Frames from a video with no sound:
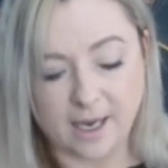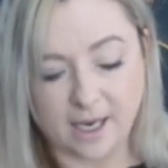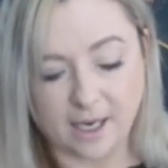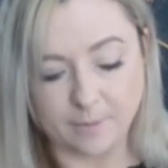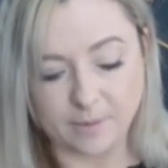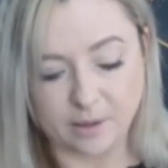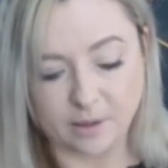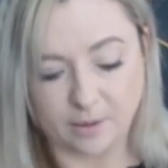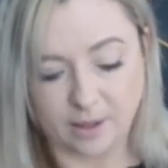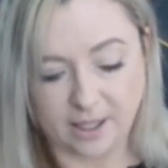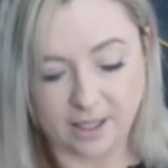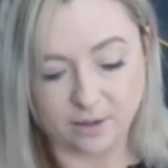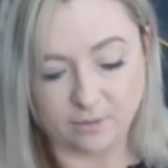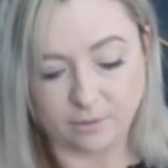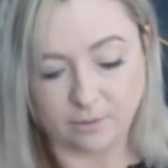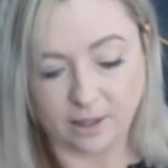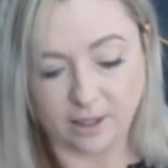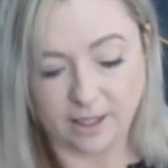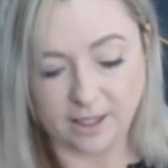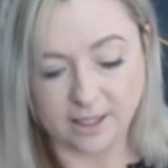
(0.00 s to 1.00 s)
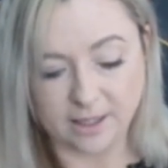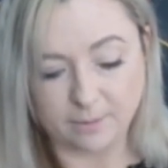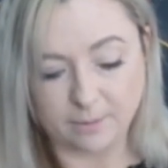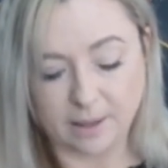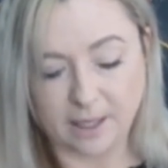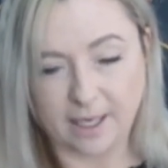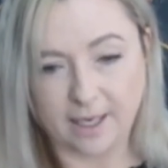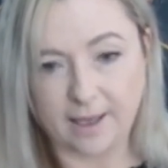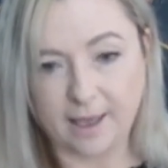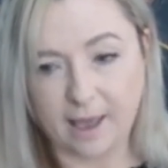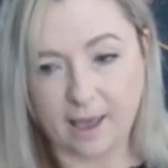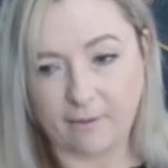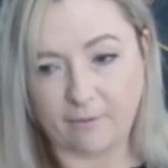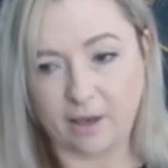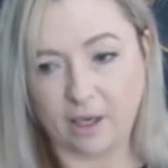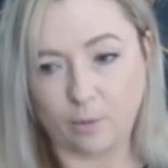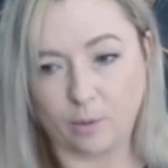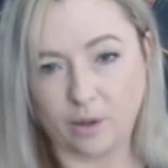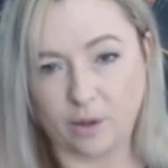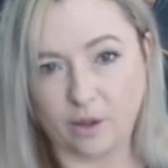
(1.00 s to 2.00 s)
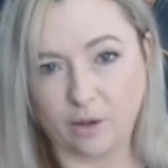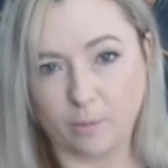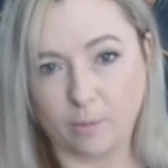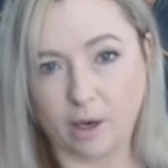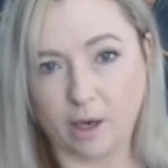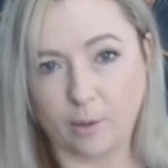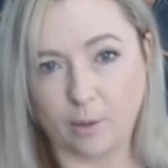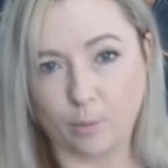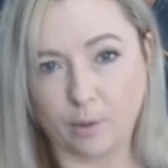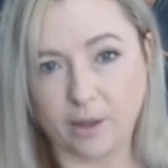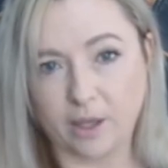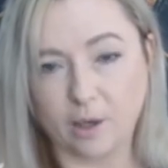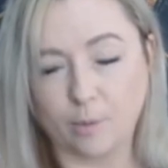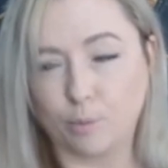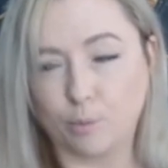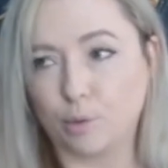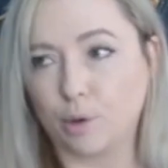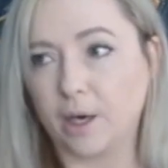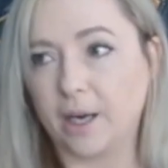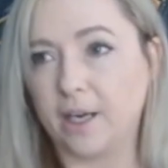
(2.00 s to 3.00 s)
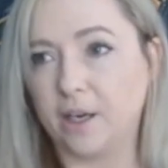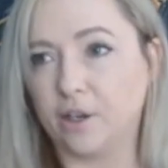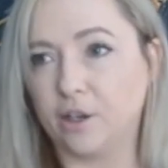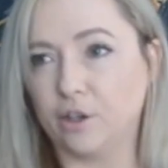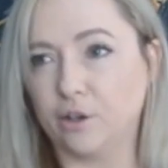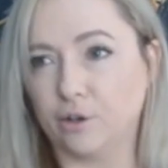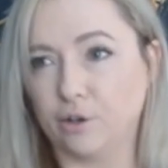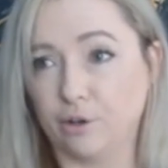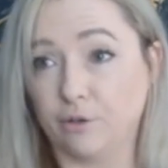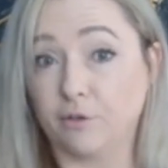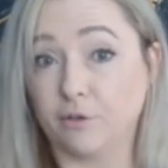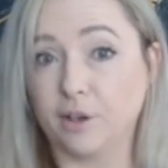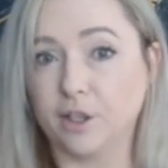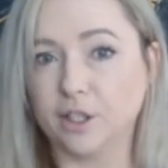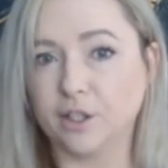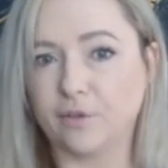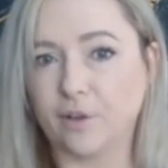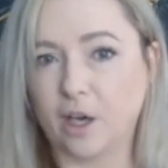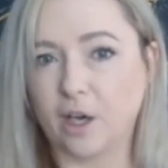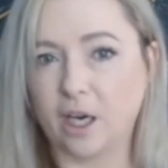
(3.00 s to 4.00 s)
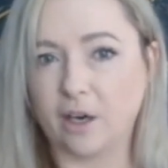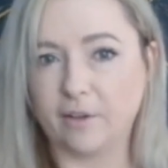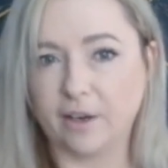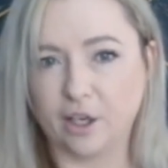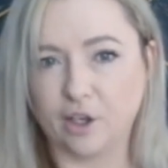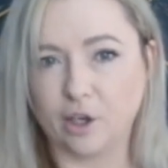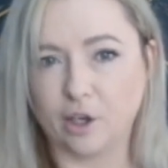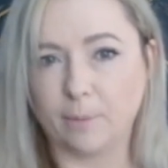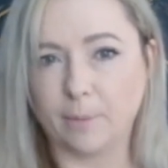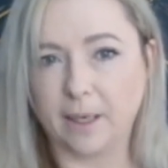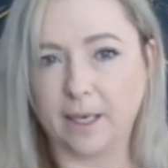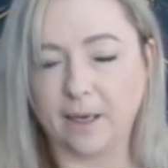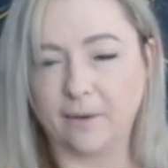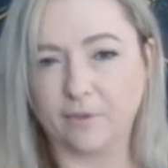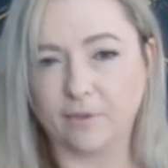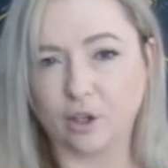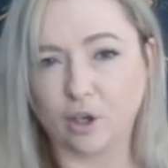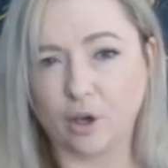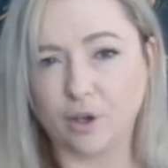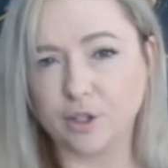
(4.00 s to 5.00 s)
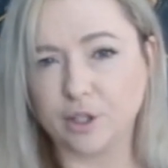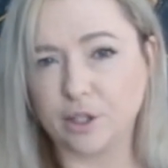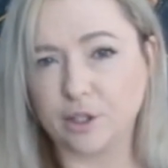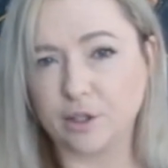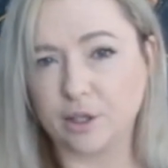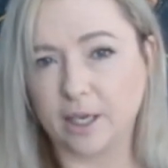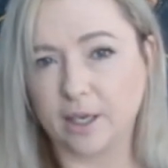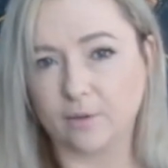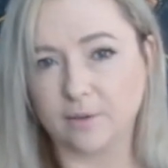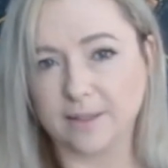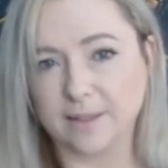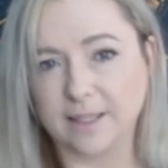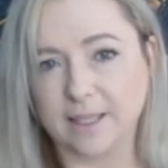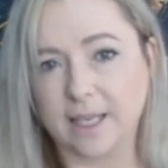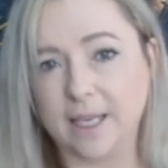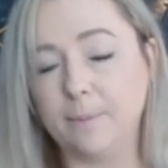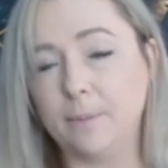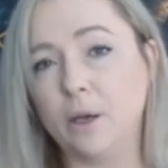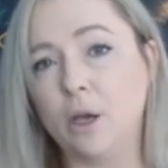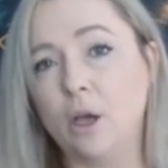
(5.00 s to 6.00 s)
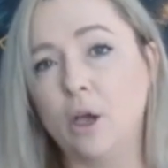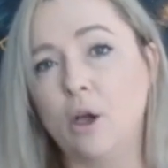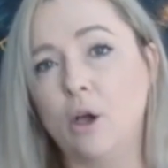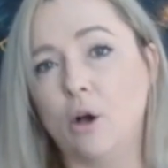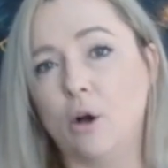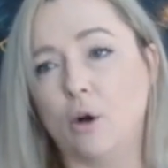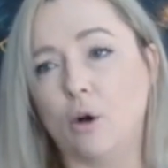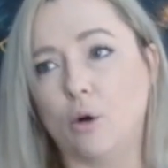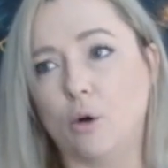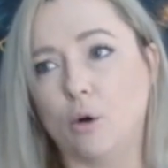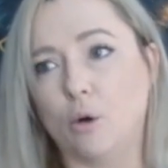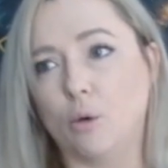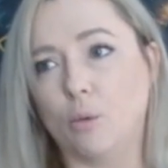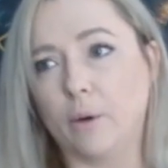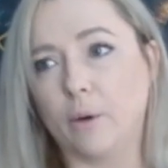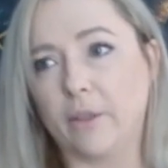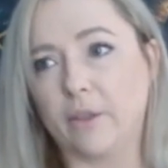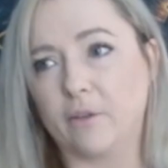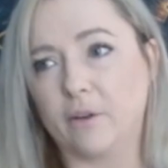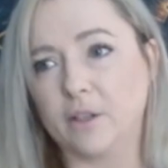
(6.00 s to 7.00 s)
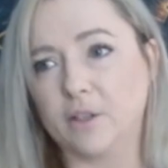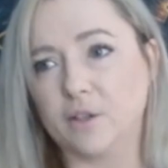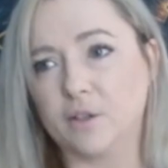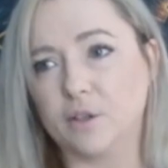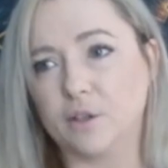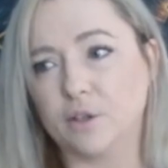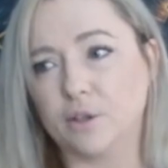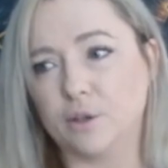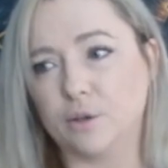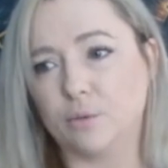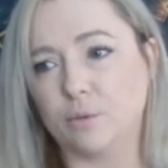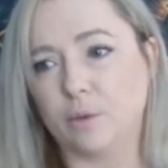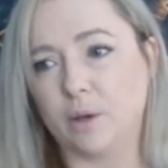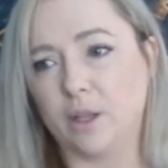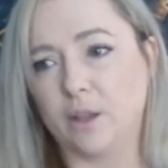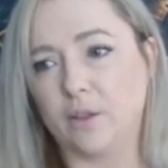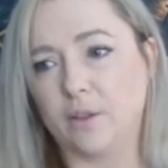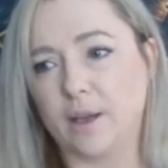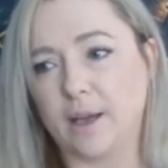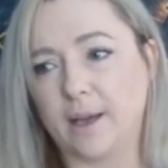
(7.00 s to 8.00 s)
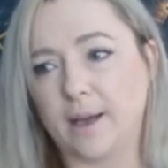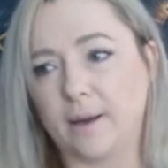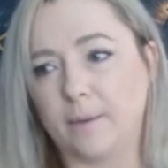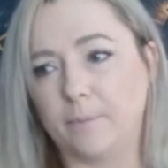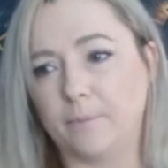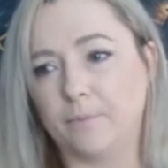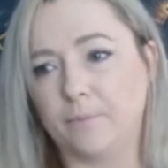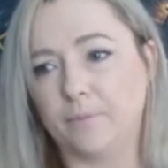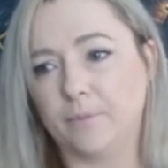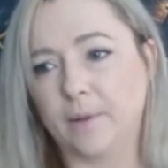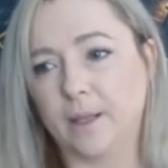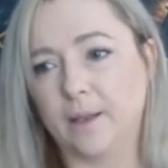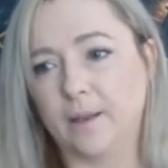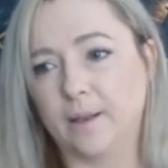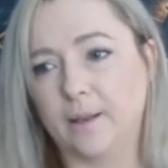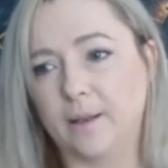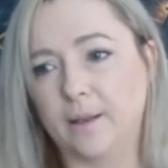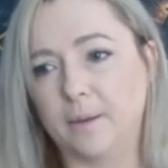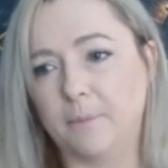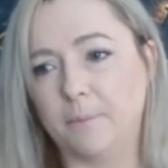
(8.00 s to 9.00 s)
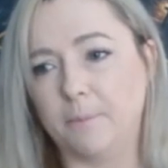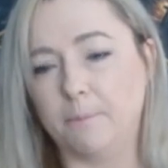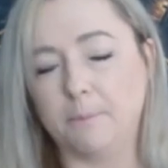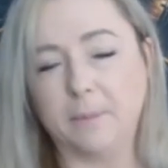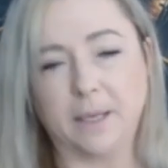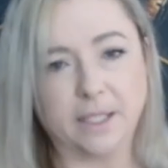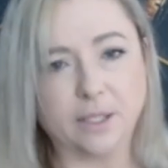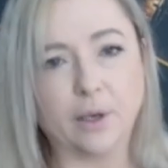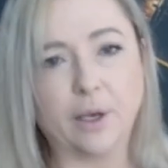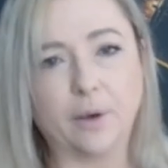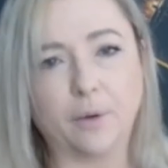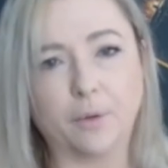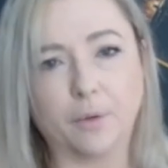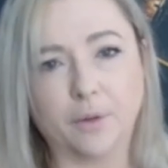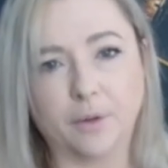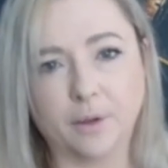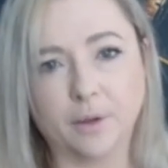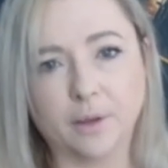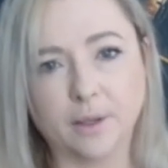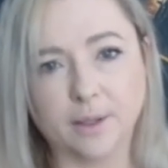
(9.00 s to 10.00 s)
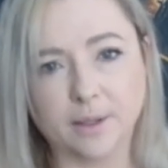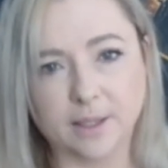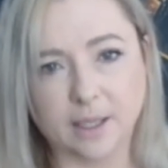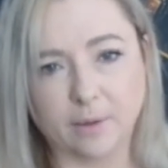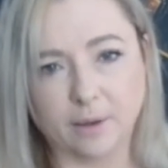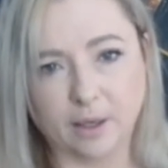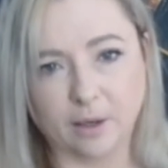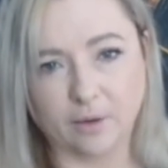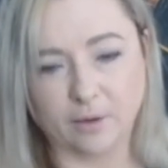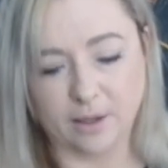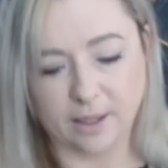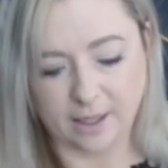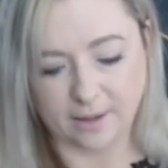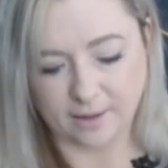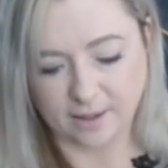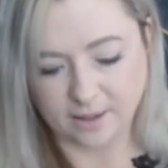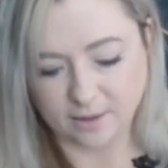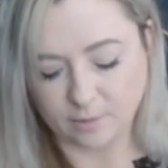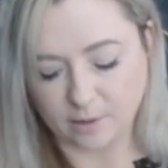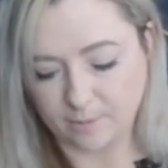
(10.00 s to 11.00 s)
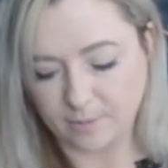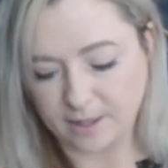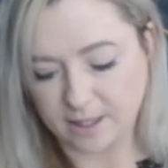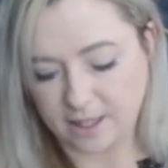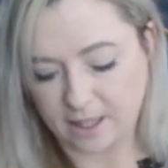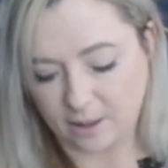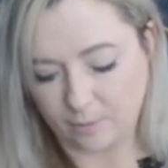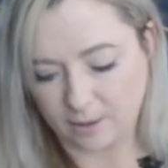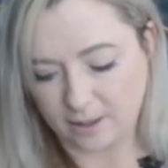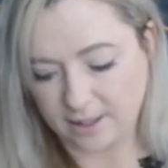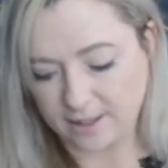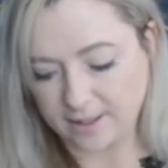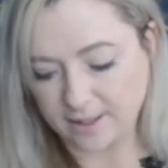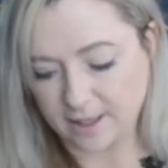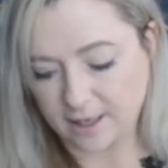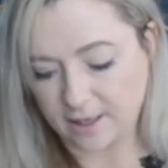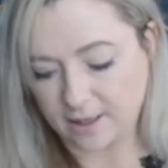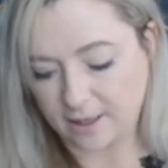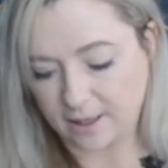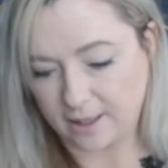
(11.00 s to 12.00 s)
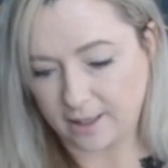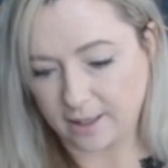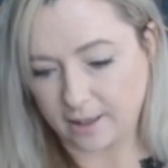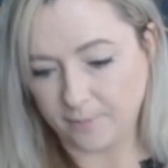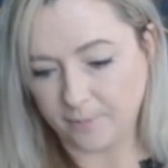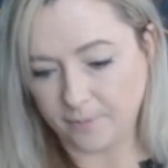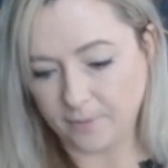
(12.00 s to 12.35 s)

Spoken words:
So it is really just playing havoc with your mind, whether your brain and your neurons firing and not being able to concentrate or sleep, or whether it's to do with mental health is going on there. That's what I'm seeing with this card here.